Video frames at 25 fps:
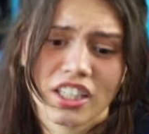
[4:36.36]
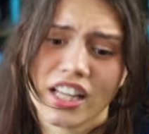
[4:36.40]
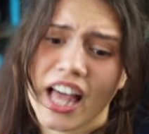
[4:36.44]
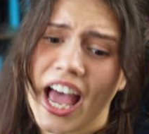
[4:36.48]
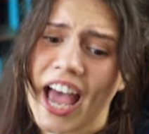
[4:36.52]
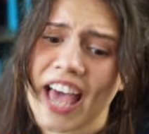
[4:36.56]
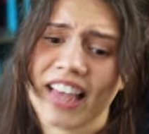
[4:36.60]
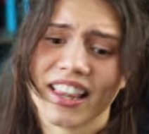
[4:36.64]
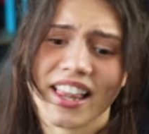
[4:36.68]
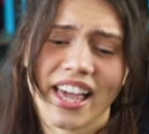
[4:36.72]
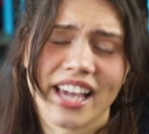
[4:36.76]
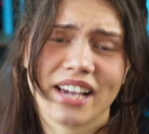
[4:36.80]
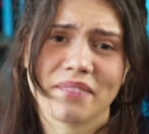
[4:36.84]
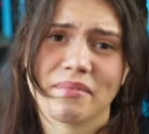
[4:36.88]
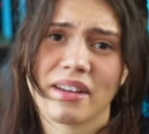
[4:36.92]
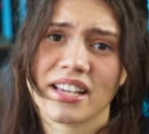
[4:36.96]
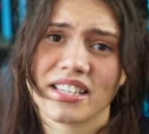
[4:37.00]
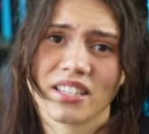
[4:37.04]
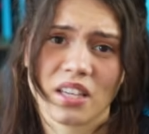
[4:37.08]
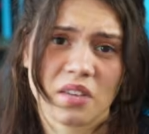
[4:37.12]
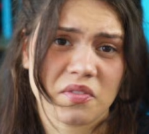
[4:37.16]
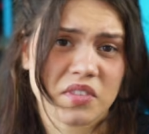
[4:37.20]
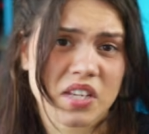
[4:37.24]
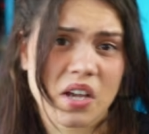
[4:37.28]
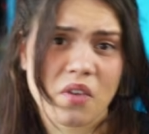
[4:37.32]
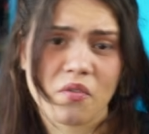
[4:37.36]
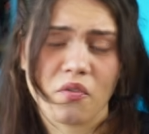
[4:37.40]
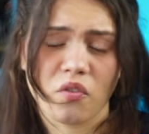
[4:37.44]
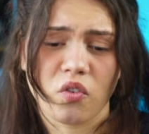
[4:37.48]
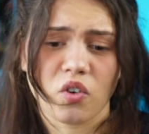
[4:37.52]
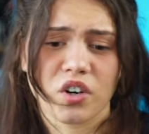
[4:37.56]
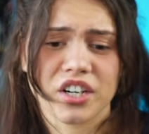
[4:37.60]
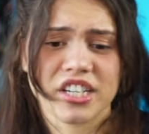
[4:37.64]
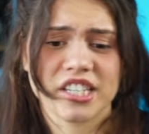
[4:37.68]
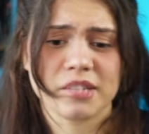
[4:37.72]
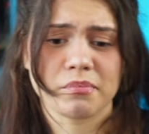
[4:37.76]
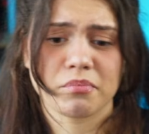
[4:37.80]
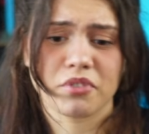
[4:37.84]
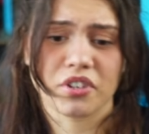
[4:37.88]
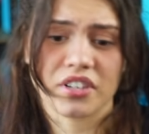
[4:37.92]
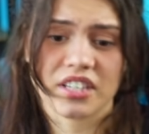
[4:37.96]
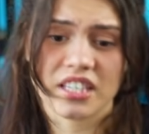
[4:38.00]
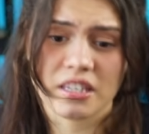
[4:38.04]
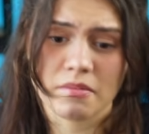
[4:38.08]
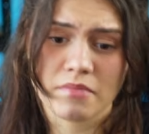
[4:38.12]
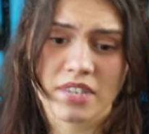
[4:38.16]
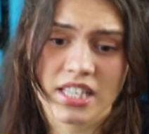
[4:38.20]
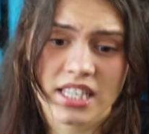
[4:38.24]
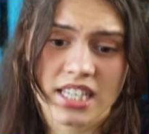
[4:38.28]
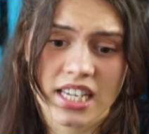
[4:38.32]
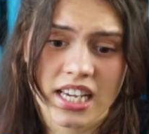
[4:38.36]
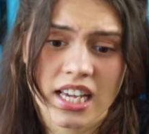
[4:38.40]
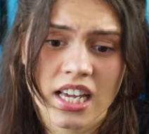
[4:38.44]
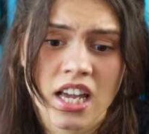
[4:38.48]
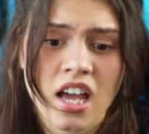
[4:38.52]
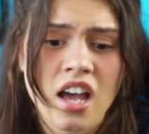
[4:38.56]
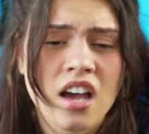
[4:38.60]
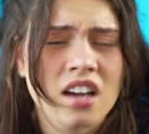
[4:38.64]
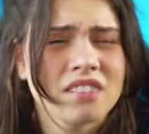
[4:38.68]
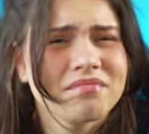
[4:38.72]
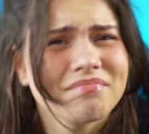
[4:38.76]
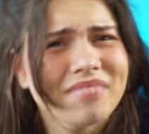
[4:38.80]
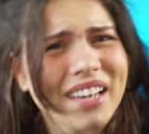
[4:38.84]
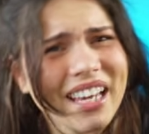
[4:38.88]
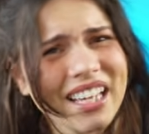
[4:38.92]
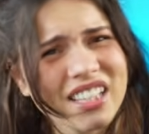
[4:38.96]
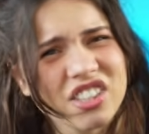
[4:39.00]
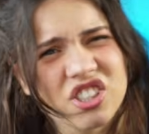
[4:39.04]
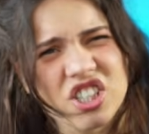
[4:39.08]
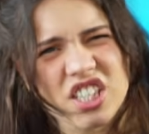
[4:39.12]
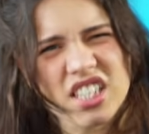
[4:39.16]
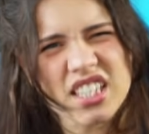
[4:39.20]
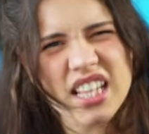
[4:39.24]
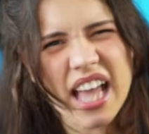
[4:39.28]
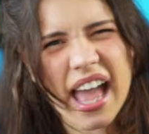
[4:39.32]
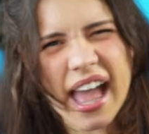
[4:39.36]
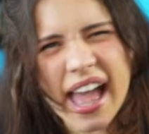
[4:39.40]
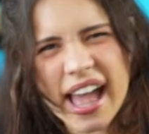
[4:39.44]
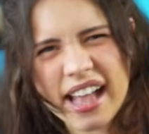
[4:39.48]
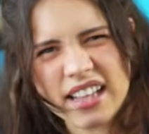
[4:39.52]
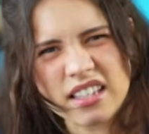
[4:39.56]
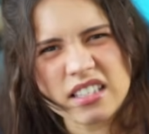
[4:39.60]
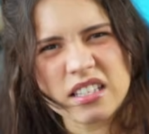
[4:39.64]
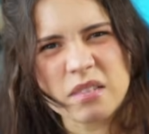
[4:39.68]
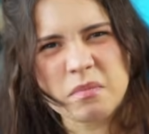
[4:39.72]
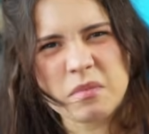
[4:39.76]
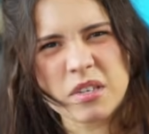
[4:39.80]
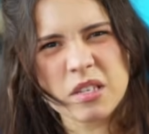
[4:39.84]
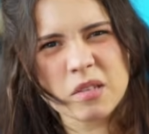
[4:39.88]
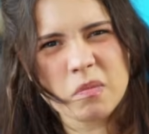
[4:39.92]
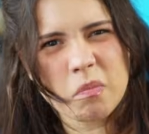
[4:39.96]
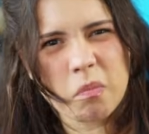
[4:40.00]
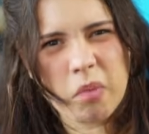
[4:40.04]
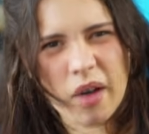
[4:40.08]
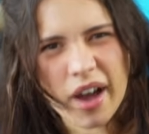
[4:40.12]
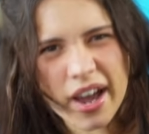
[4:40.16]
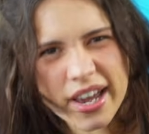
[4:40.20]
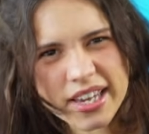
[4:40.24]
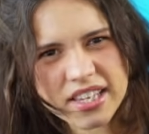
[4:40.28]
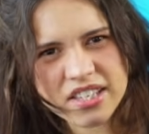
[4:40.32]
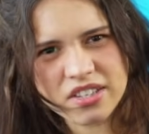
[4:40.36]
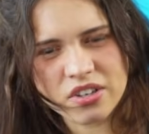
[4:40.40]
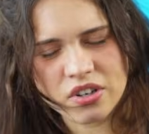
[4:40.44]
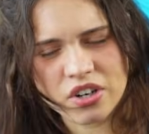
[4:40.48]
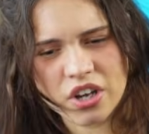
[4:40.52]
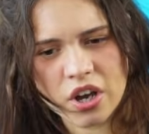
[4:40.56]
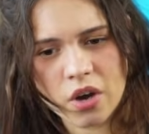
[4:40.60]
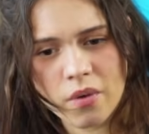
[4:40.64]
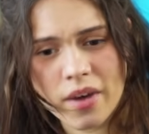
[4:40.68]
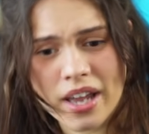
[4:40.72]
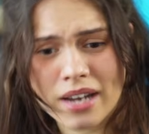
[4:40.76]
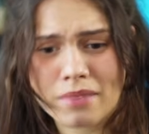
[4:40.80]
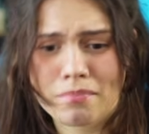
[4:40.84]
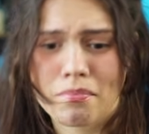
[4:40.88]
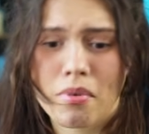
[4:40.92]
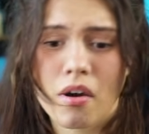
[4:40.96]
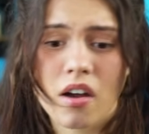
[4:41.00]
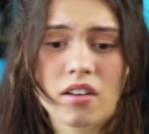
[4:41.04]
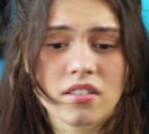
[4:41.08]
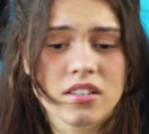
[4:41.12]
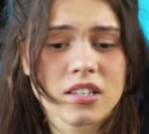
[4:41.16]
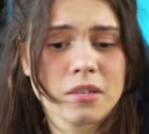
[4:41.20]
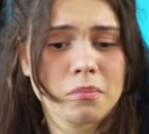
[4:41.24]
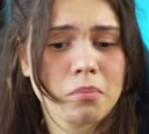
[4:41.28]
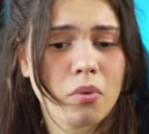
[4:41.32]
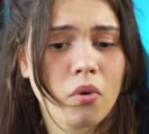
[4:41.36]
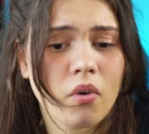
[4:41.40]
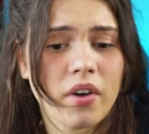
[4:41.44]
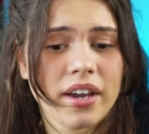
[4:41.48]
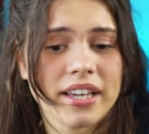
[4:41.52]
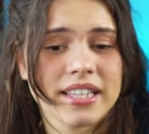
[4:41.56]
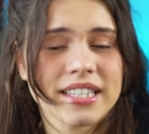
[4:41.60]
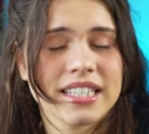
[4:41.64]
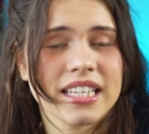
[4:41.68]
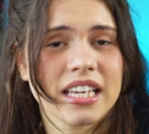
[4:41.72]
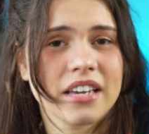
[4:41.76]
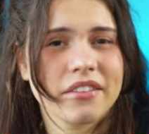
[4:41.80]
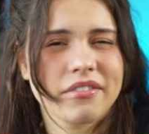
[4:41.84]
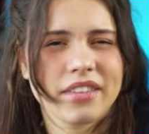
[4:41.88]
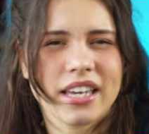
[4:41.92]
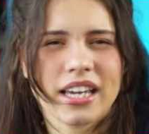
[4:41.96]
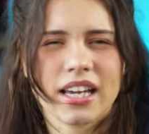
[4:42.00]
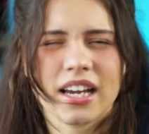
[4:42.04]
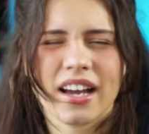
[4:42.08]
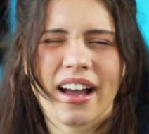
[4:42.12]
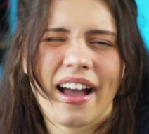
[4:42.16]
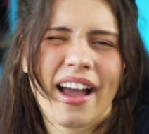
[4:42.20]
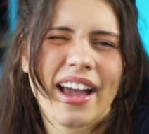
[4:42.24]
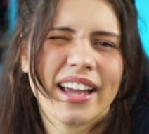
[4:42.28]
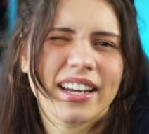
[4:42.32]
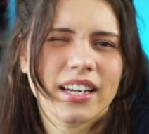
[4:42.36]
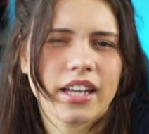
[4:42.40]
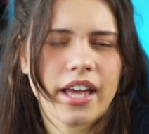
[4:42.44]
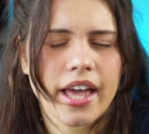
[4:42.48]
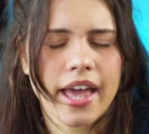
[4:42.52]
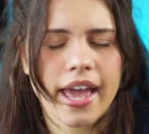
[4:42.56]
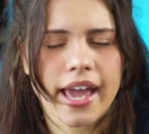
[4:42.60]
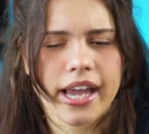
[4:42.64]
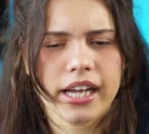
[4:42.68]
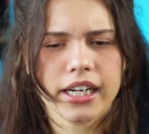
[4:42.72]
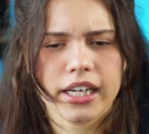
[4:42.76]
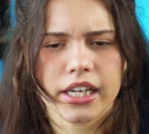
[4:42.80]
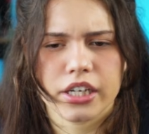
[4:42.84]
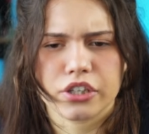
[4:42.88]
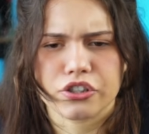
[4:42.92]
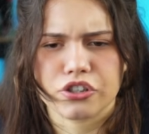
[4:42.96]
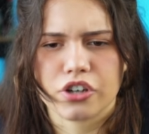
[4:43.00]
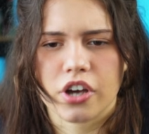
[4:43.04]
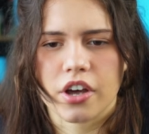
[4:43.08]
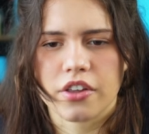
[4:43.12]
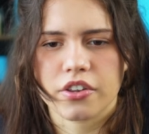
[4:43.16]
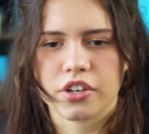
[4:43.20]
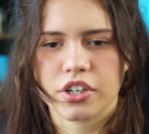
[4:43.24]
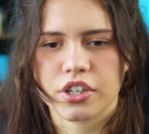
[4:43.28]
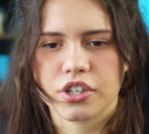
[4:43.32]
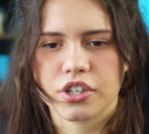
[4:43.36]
I like myself some forced proximity. It just adds some spice, and bonus points if they kinda hate each other.